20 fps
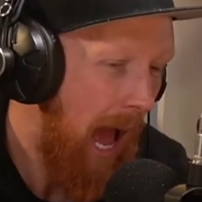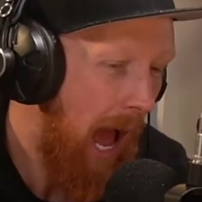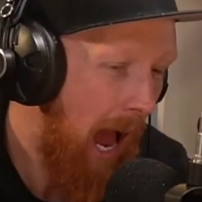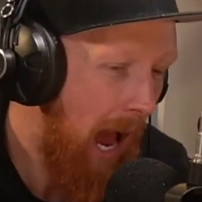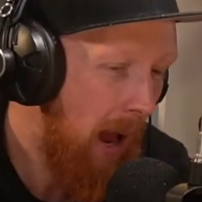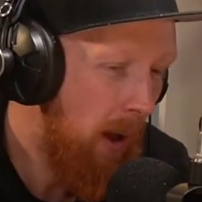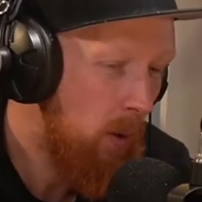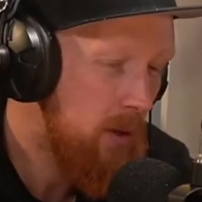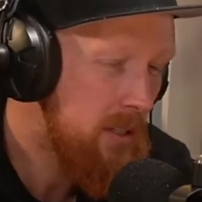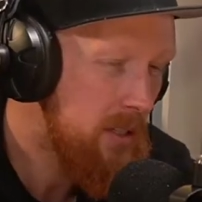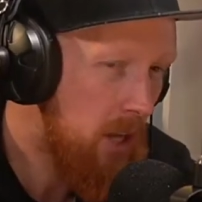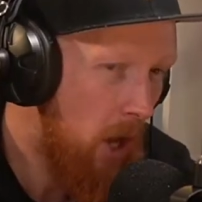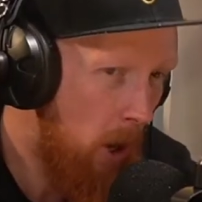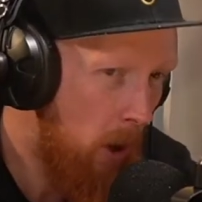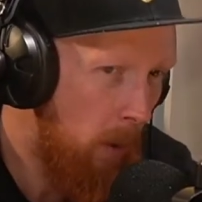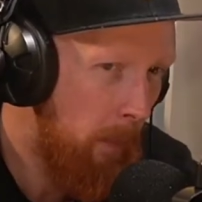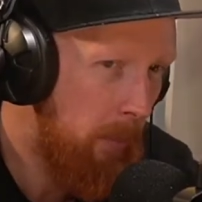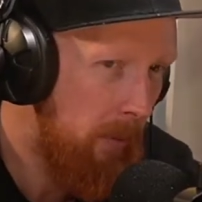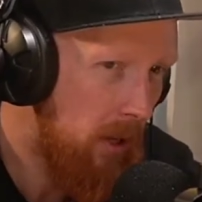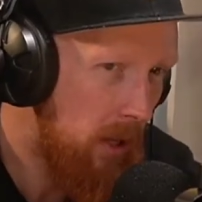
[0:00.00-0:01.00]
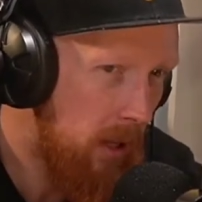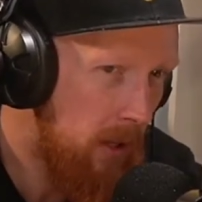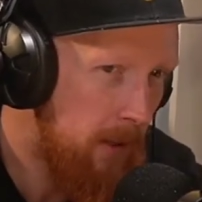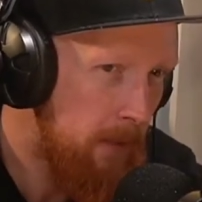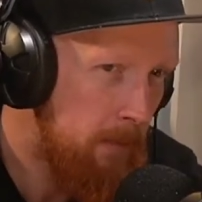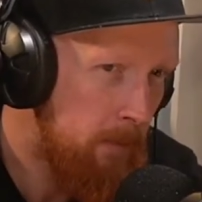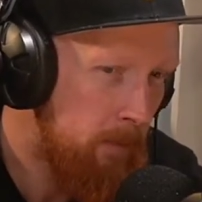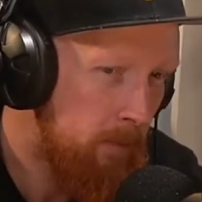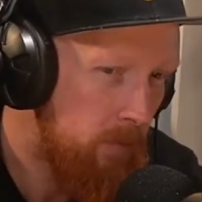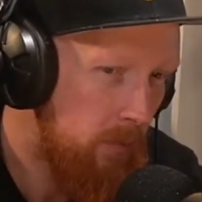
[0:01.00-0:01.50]
was
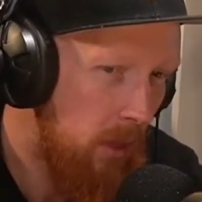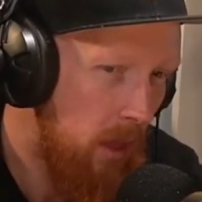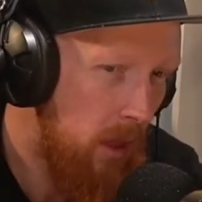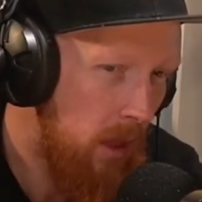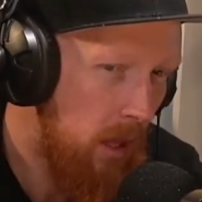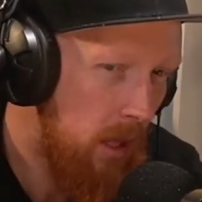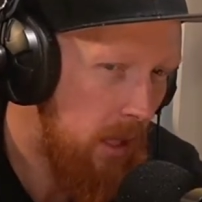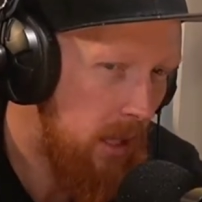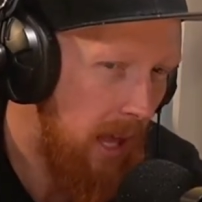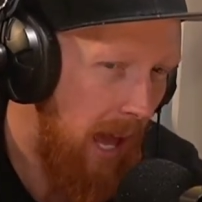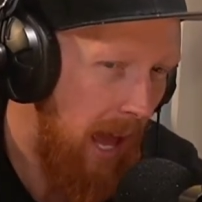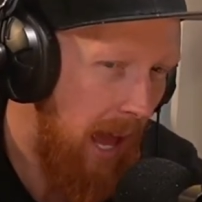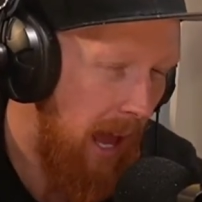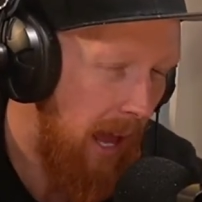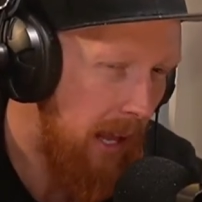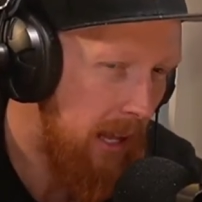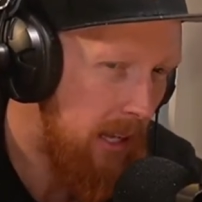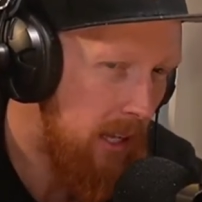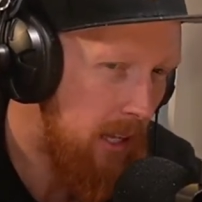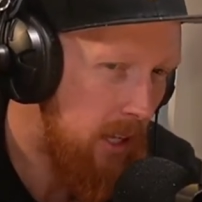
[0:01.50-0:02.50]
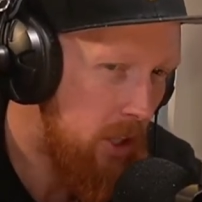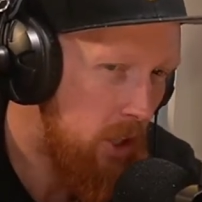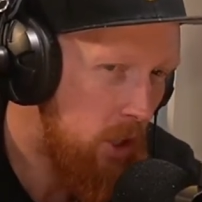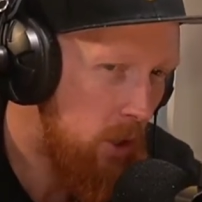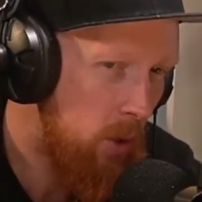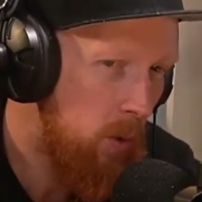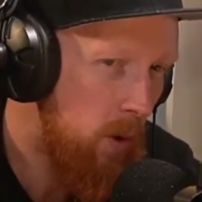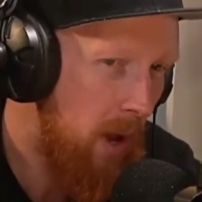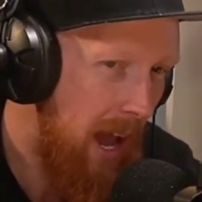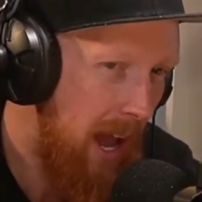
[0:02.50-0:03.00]
hoping that
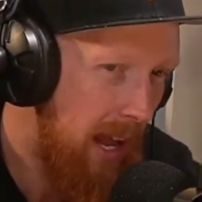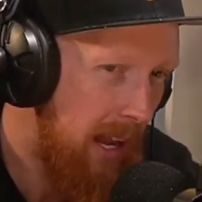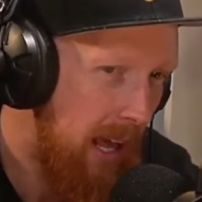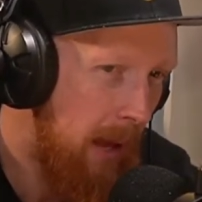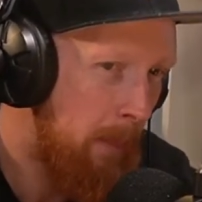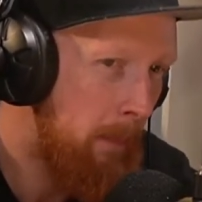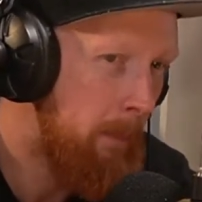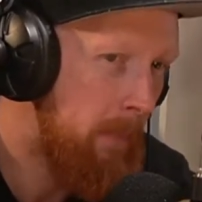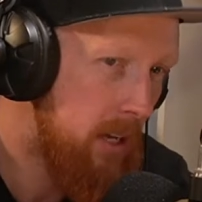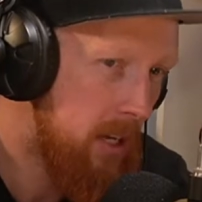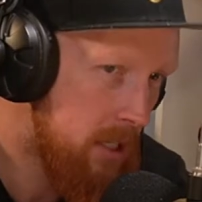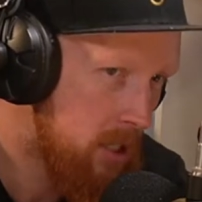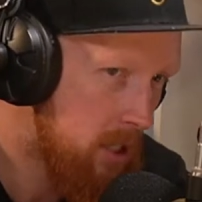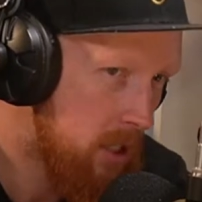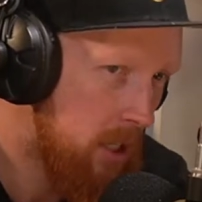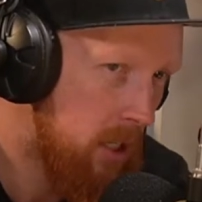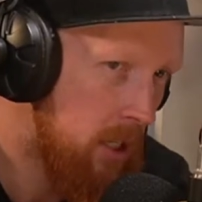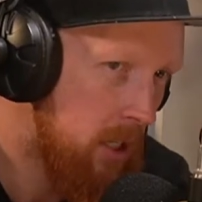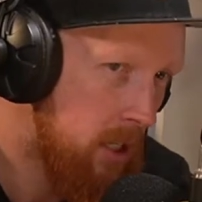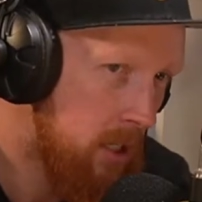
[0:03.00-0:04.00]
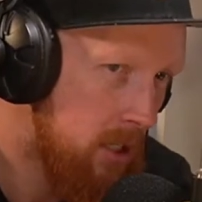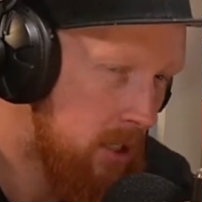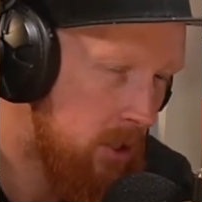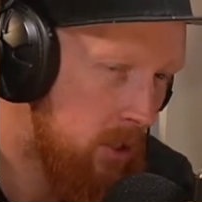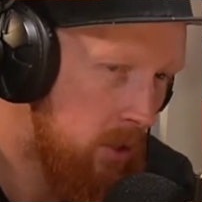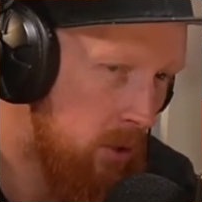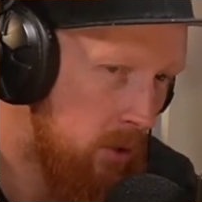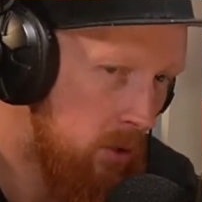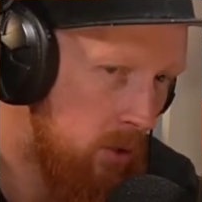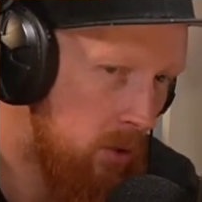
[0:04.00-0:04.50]
you had ambition
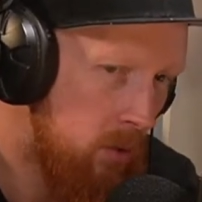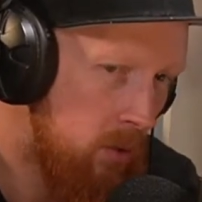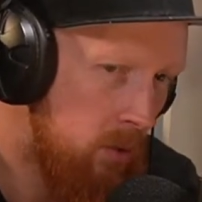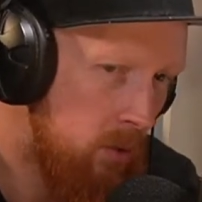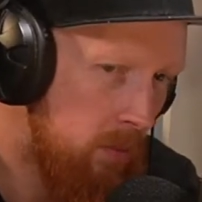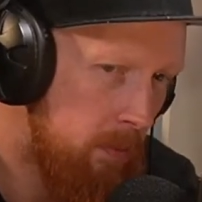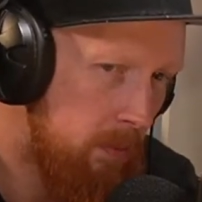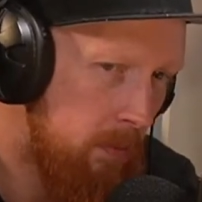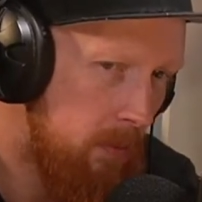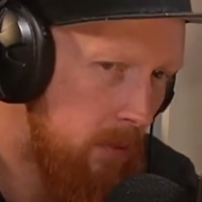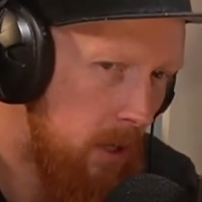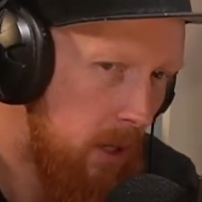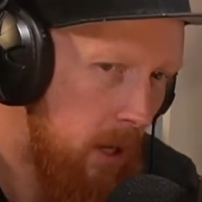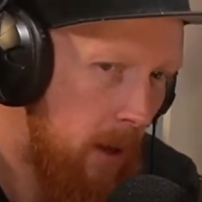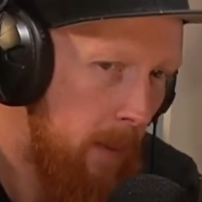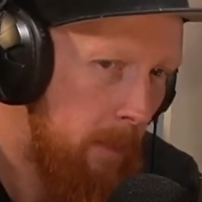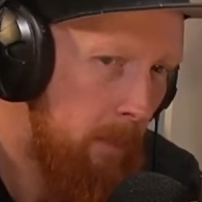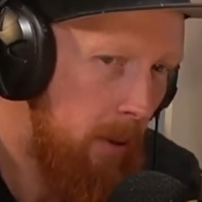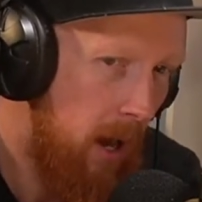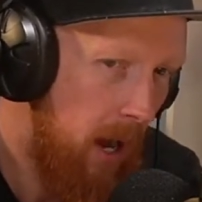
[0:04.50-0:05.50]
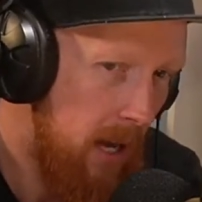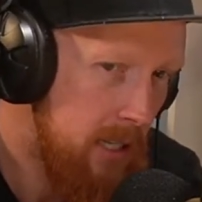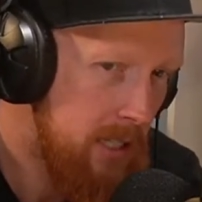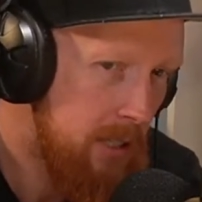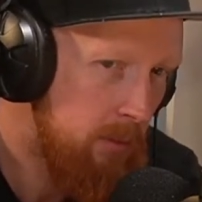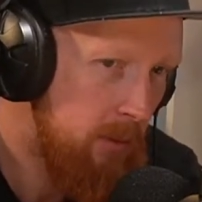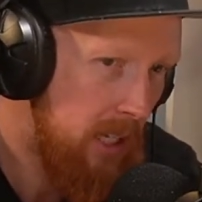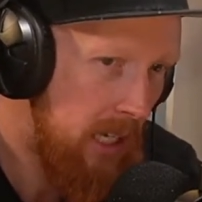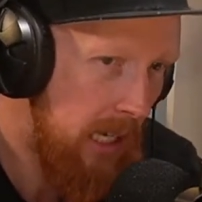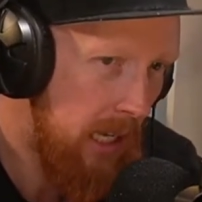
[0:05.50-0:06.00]
to
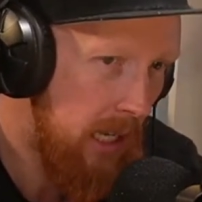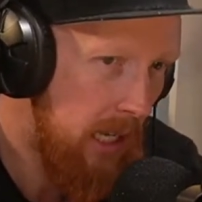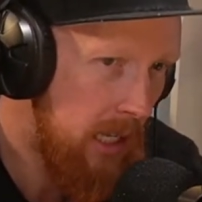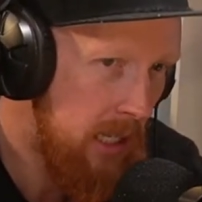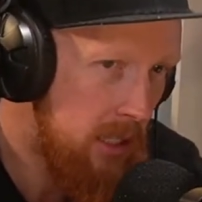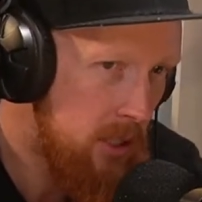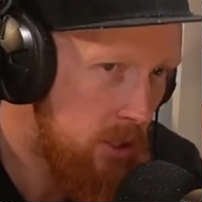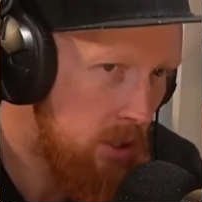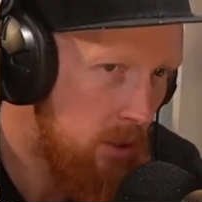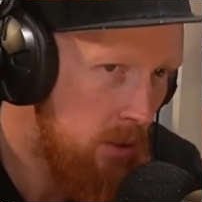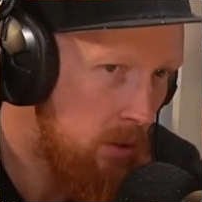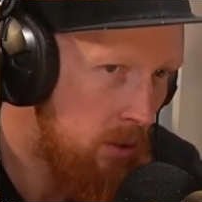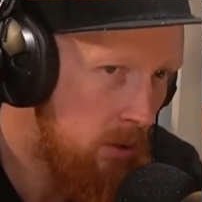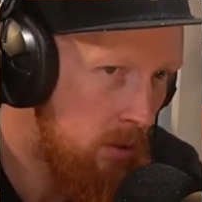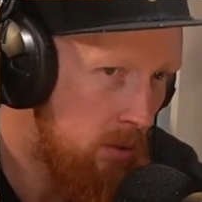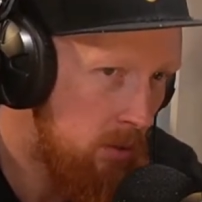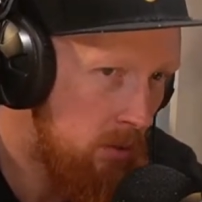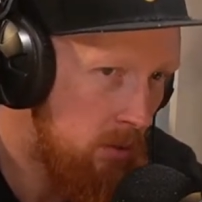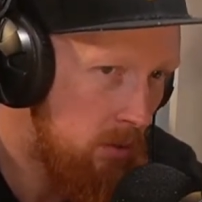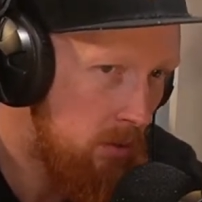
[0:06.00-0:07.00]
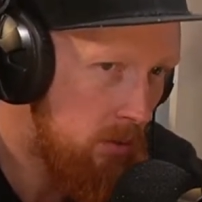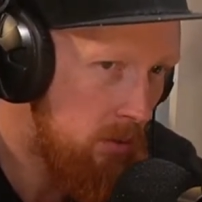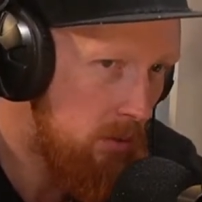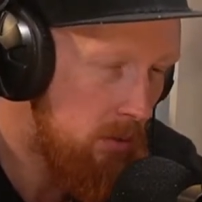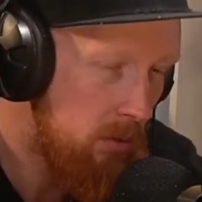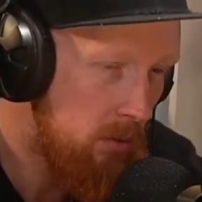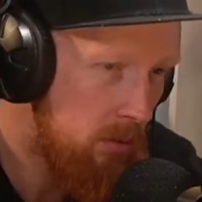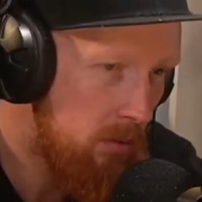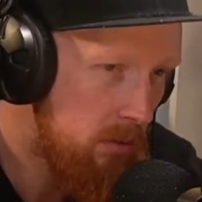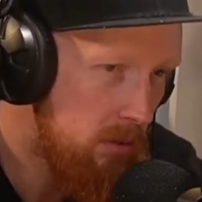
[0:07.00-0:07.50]
possibly get into
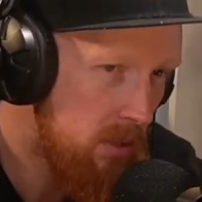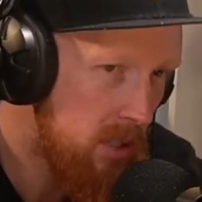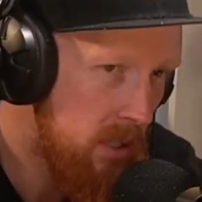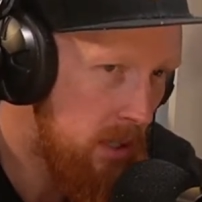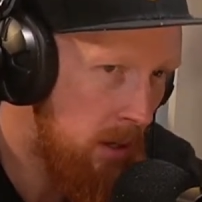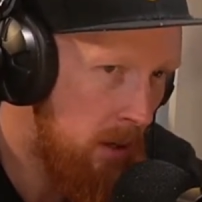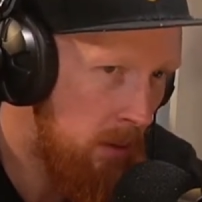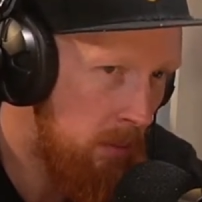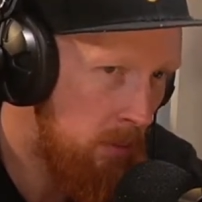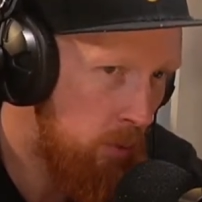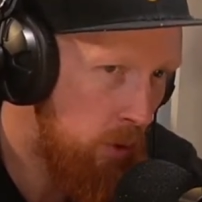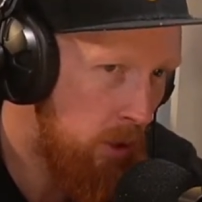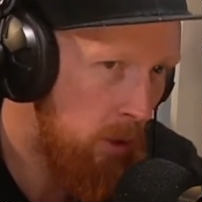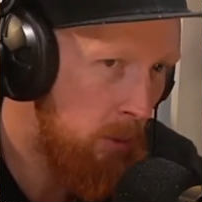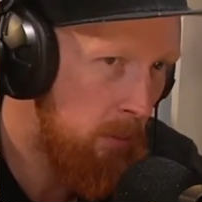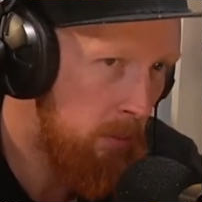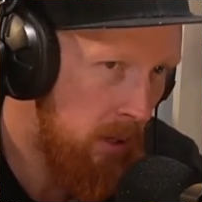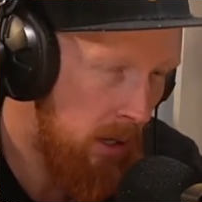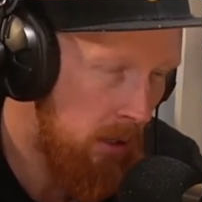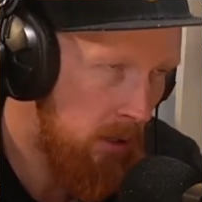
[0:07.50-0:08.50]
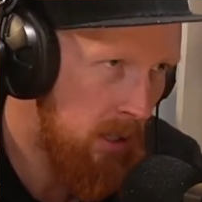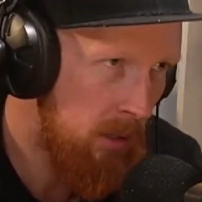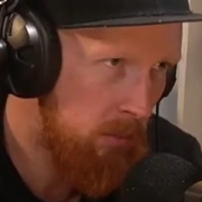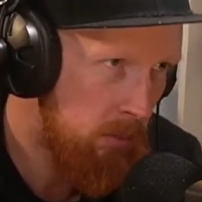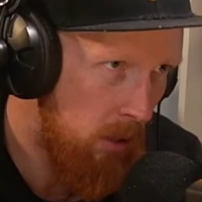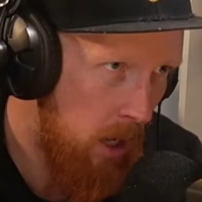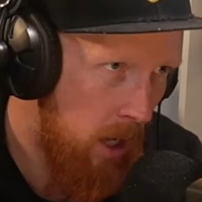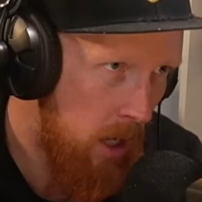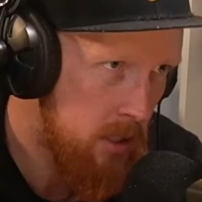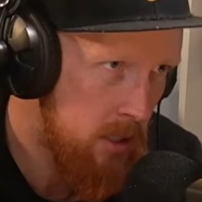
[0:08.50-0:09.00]
some real building
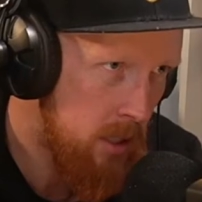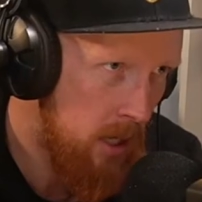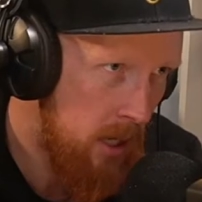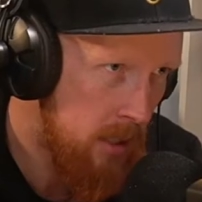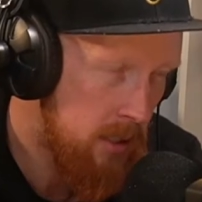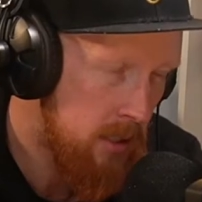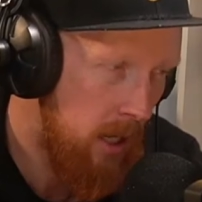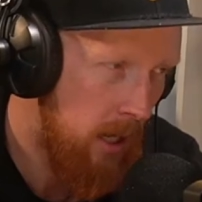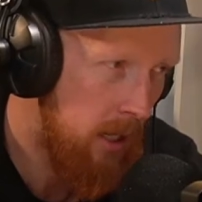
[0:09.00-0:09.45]
projects.